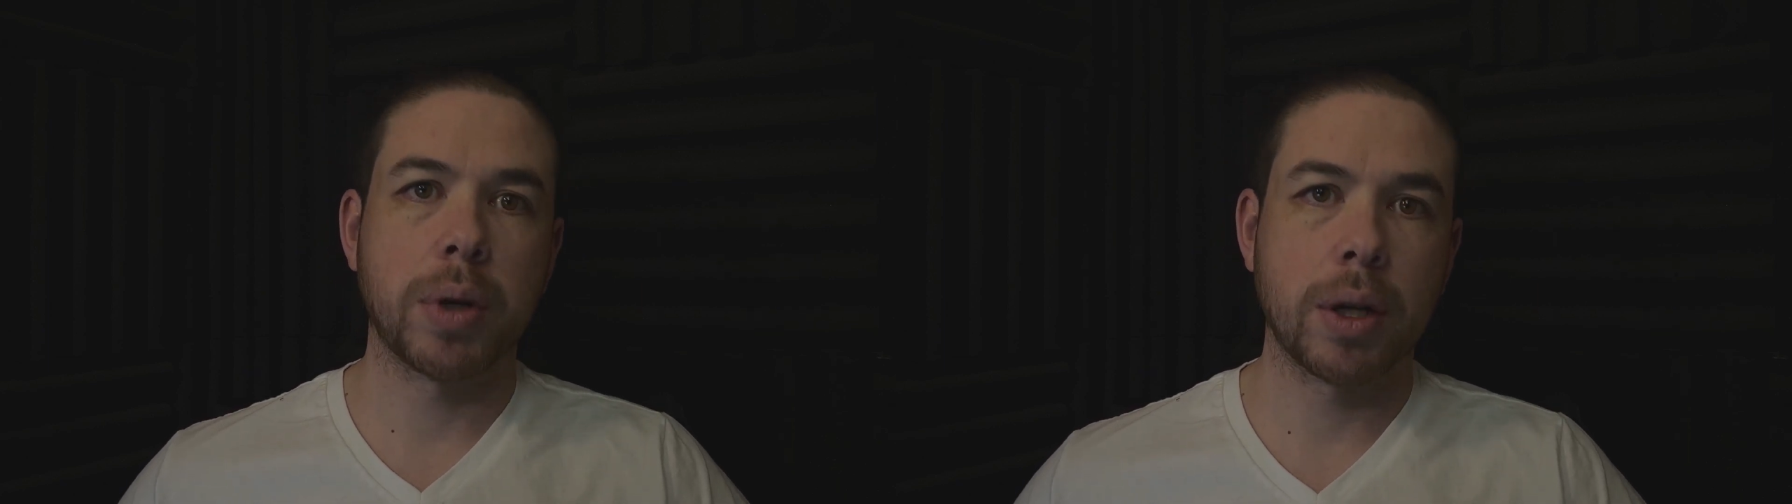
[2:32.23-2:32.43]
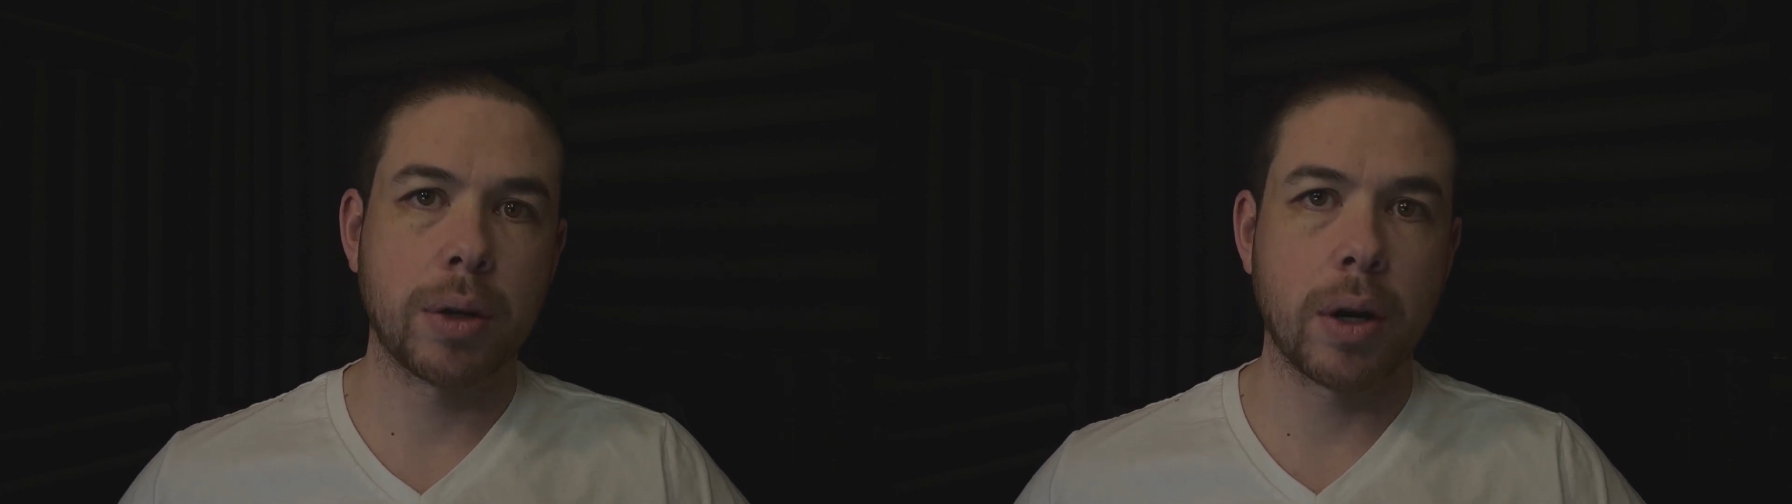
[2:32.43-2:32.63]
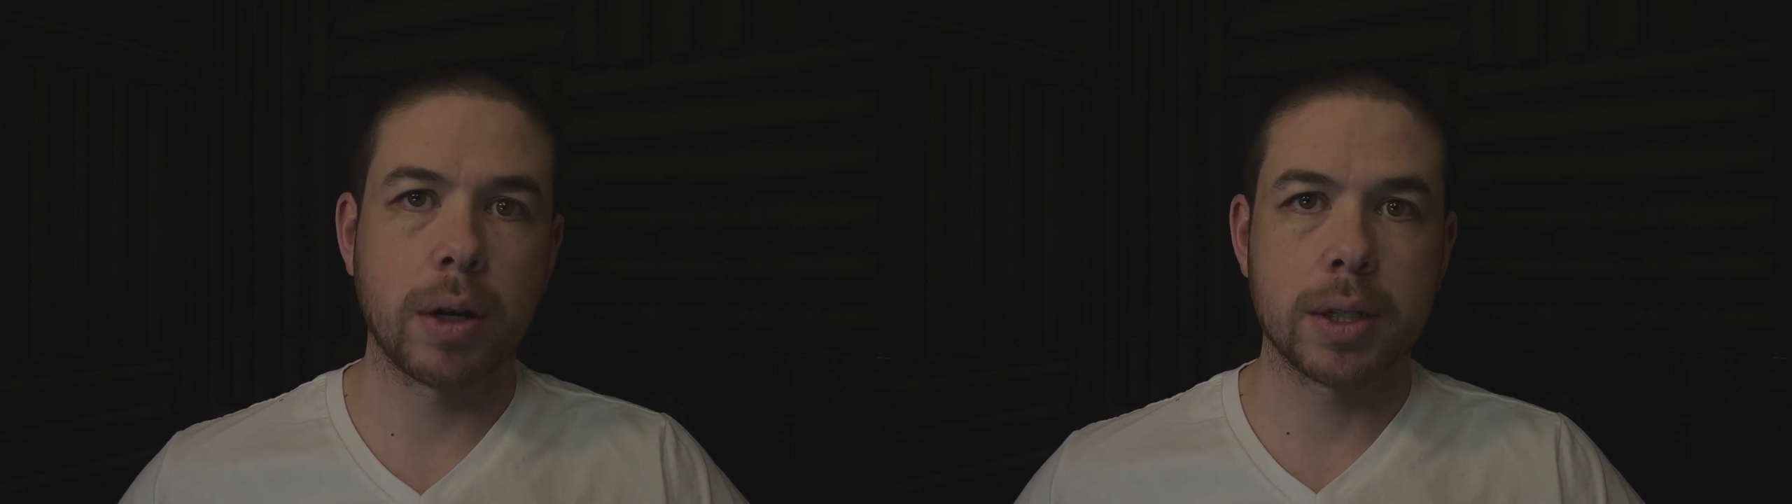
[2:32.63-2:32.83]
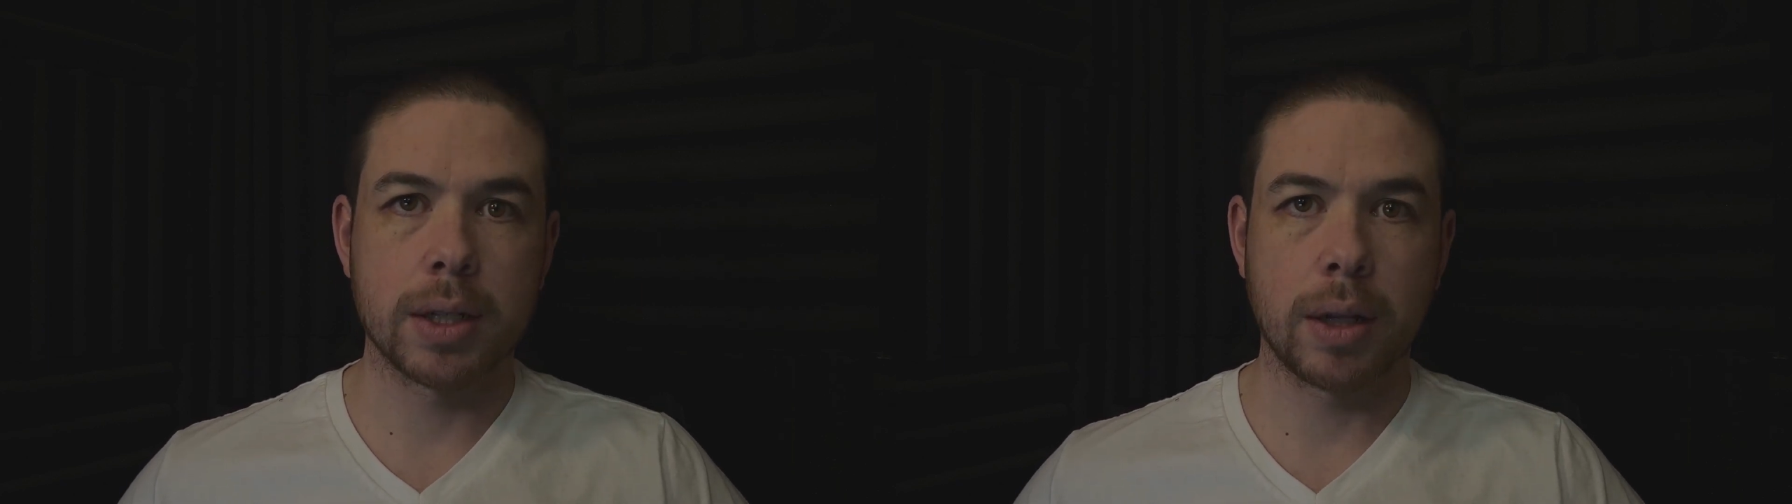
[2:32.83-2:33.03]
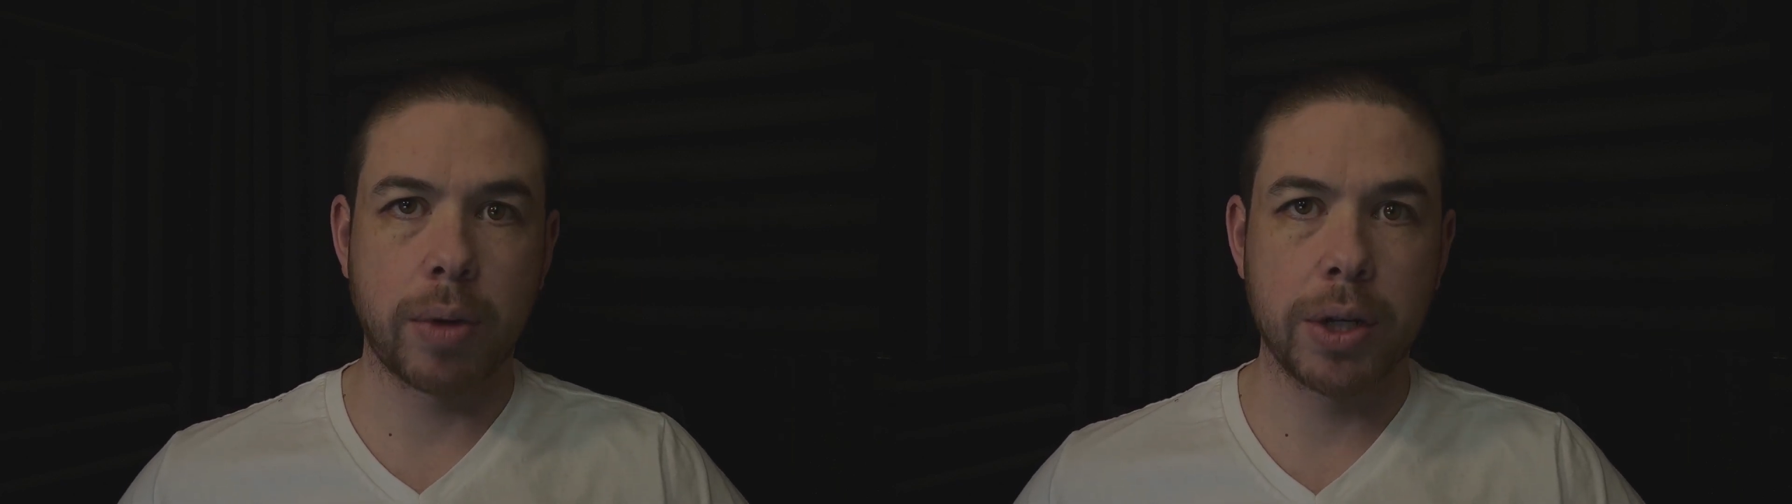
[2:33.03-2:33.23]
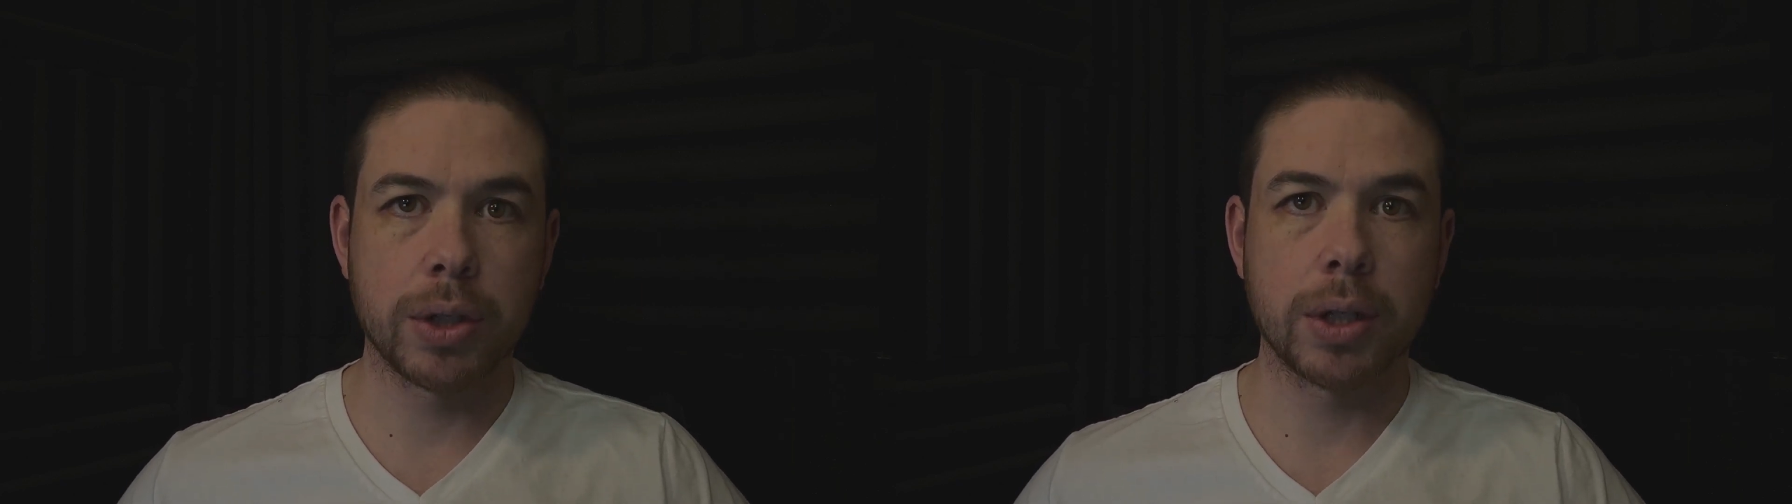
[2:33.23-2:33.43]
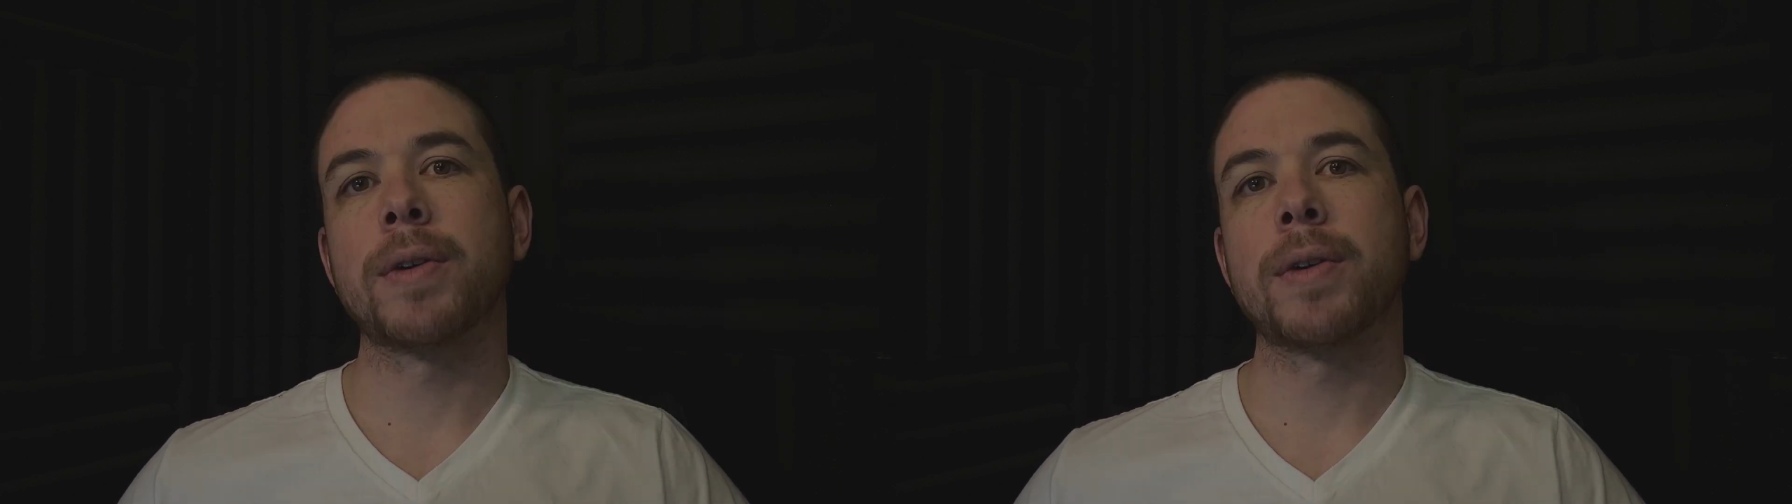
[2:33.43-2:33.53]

under hard acceleration.